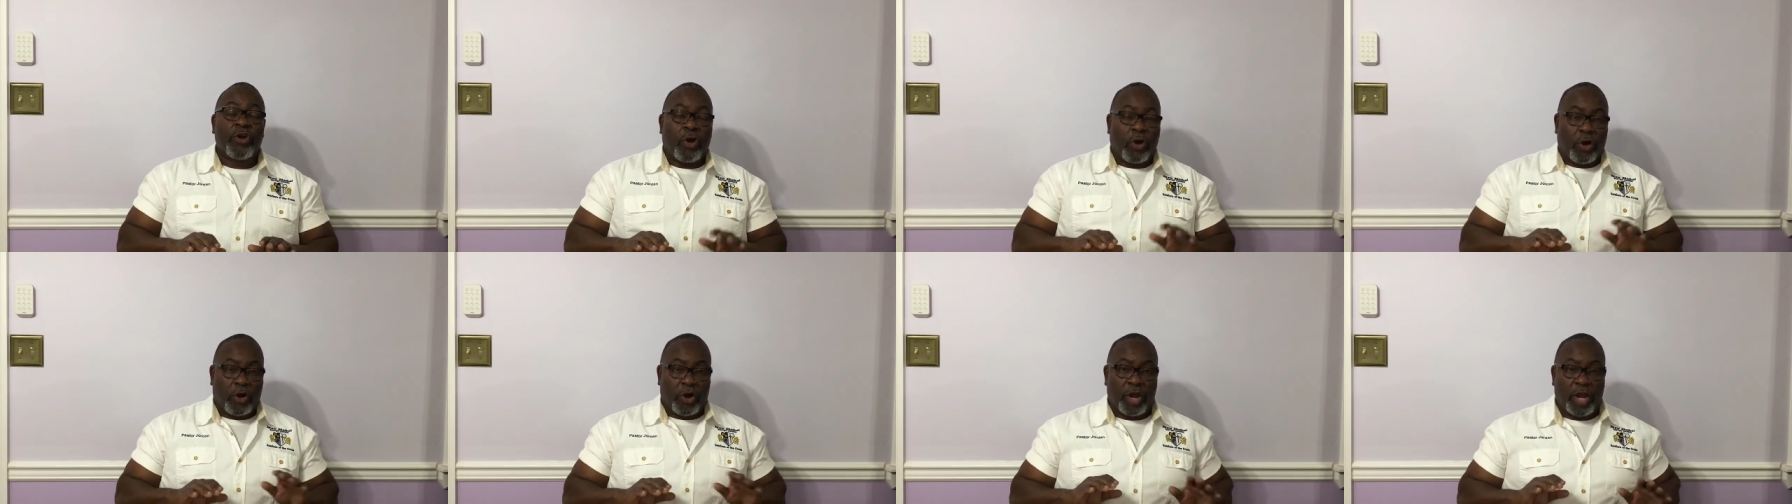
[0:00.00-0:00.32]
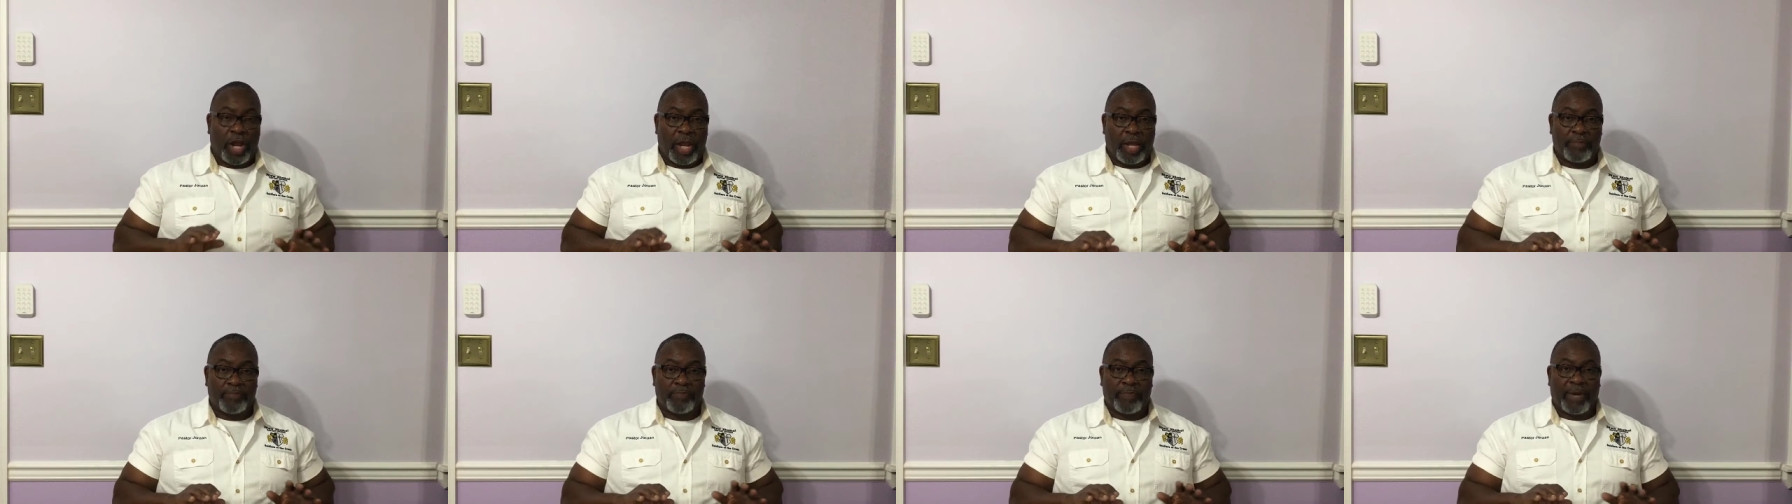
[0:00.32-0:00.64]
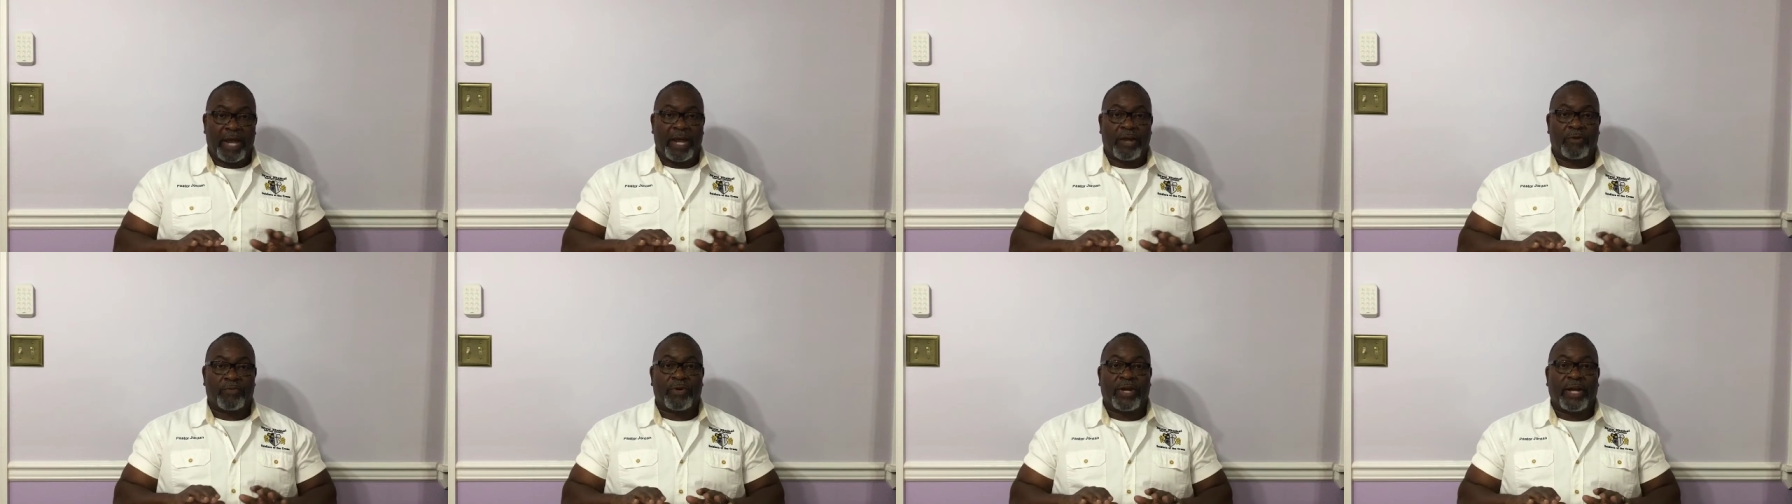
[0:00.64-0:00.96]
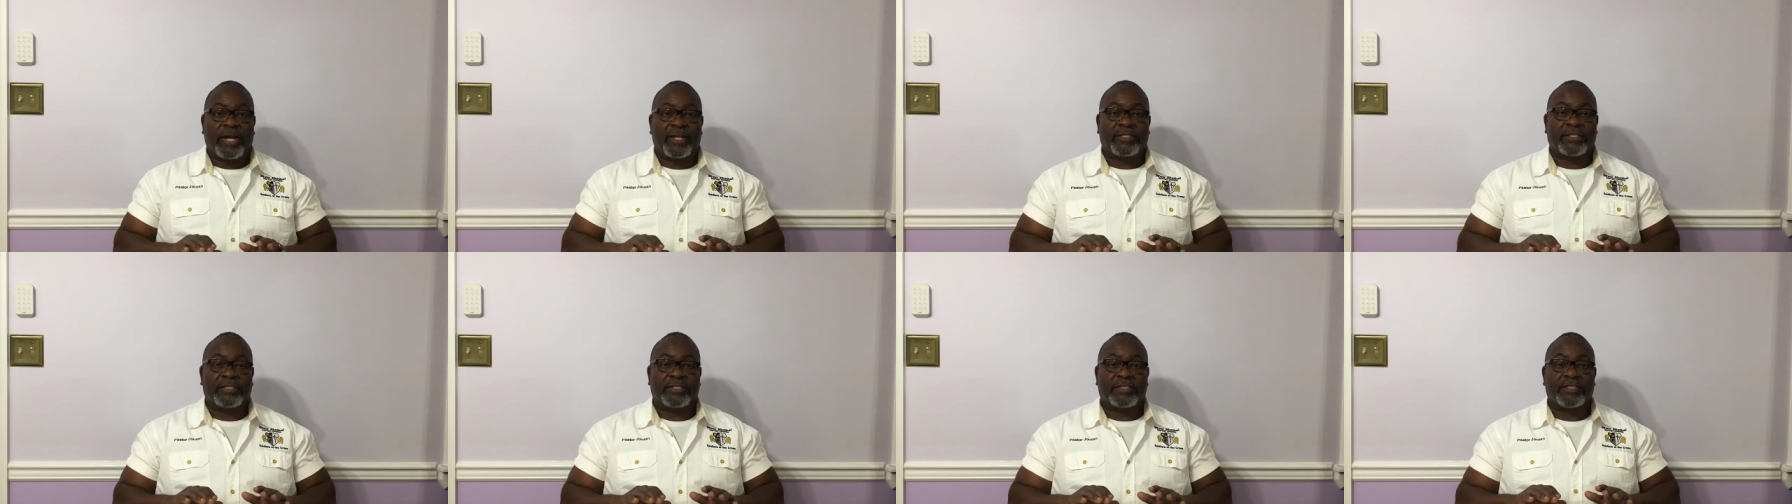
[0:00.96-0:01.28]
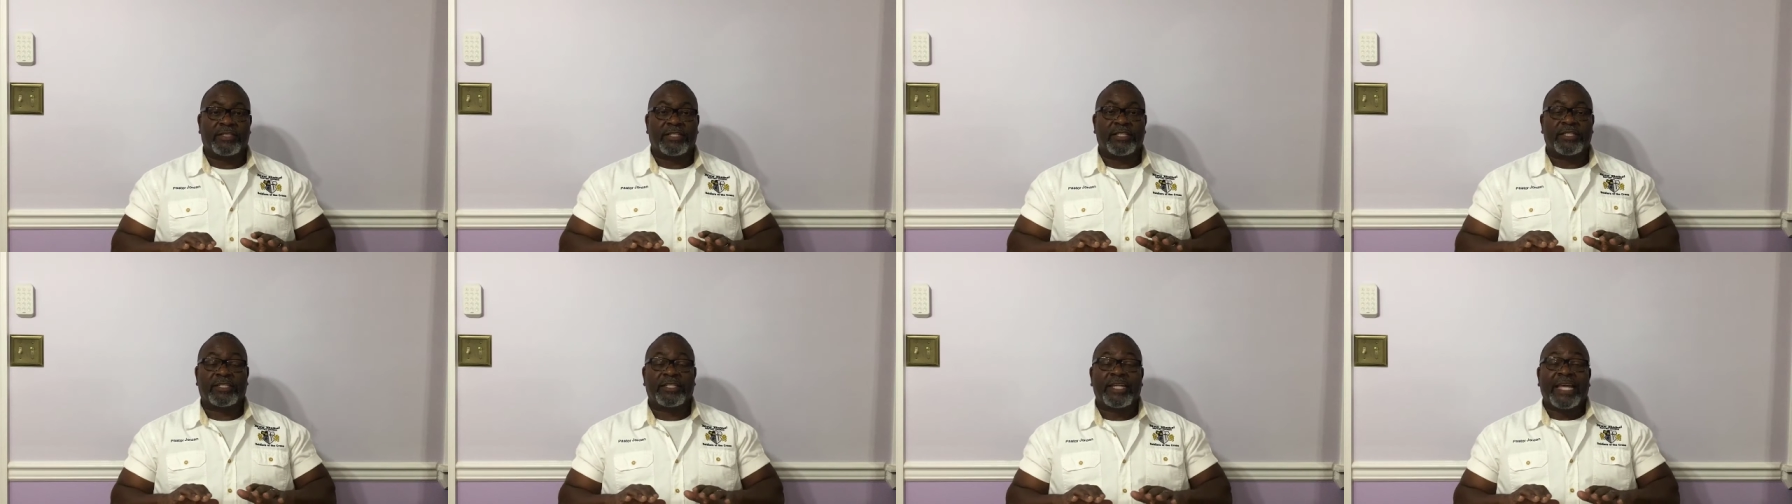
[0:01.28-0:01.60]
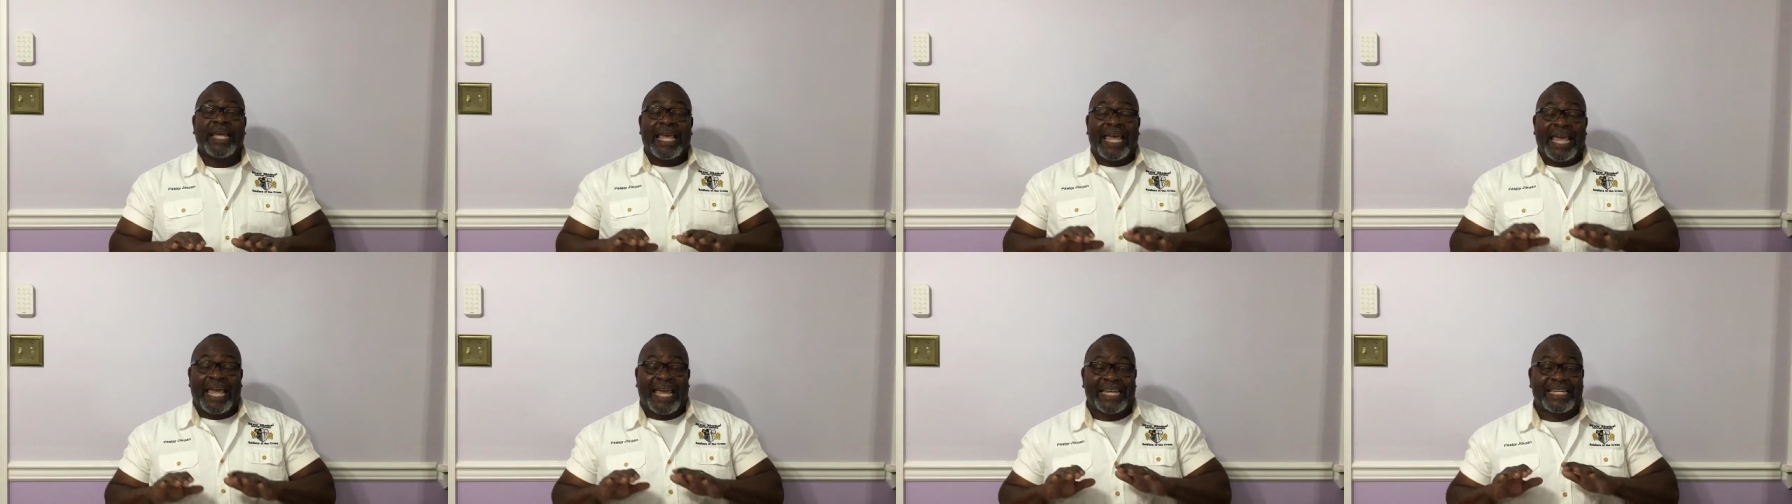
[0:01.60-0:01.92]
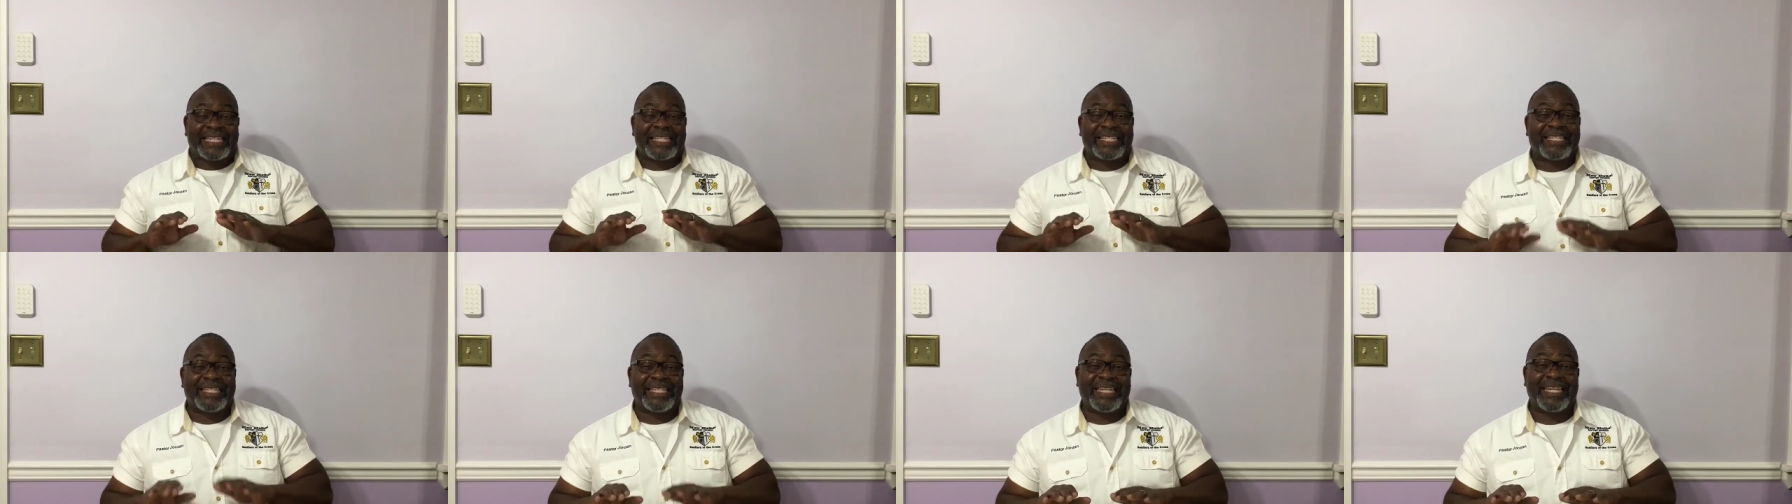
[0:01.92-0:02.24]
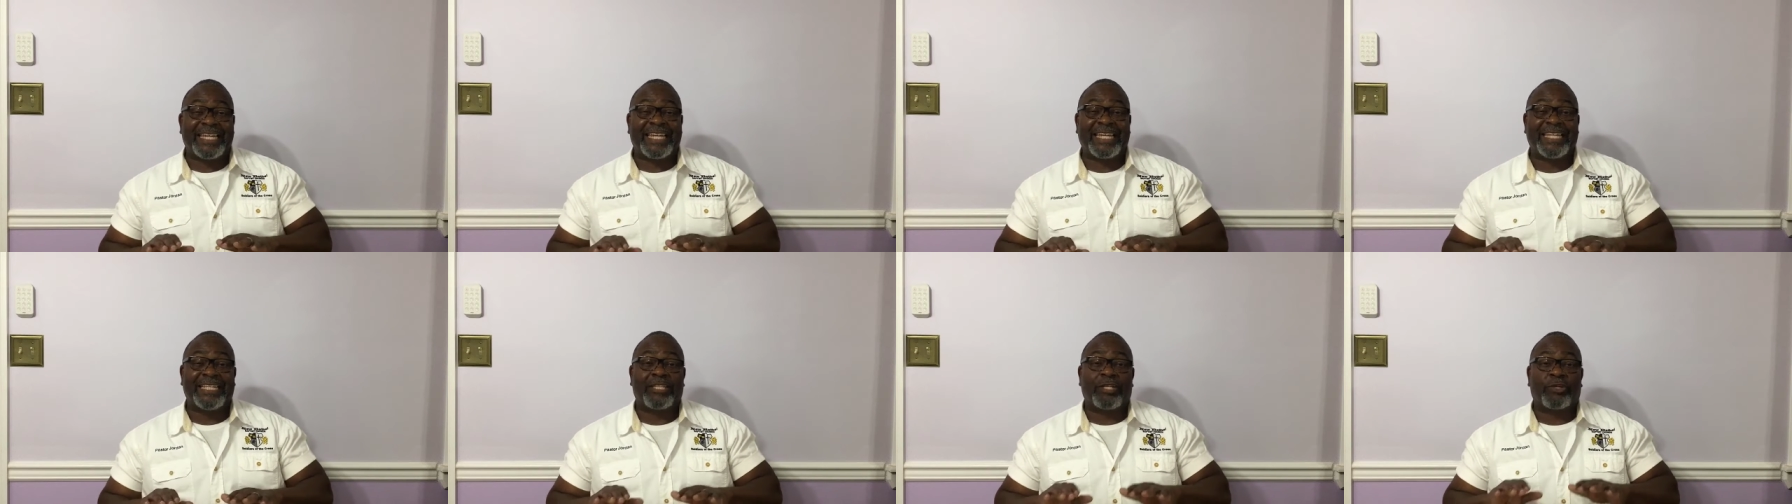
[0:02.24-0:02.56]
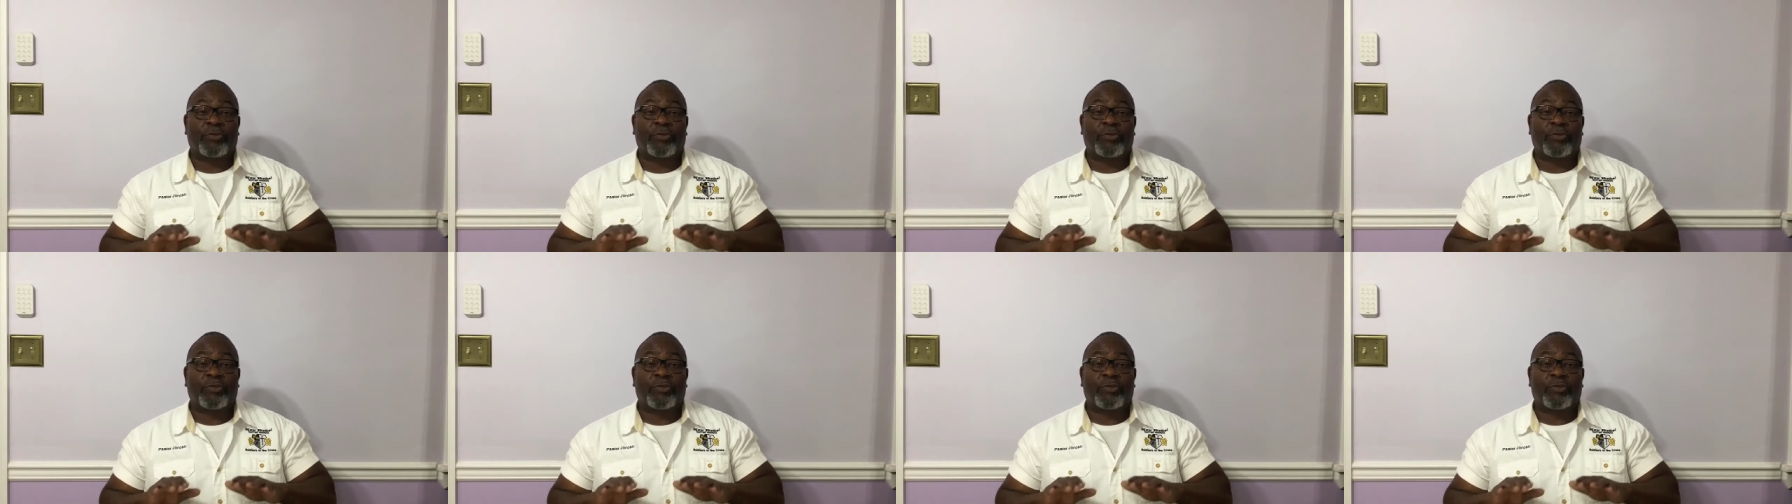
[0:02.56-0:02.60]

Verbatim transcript: or and my righteousness exceed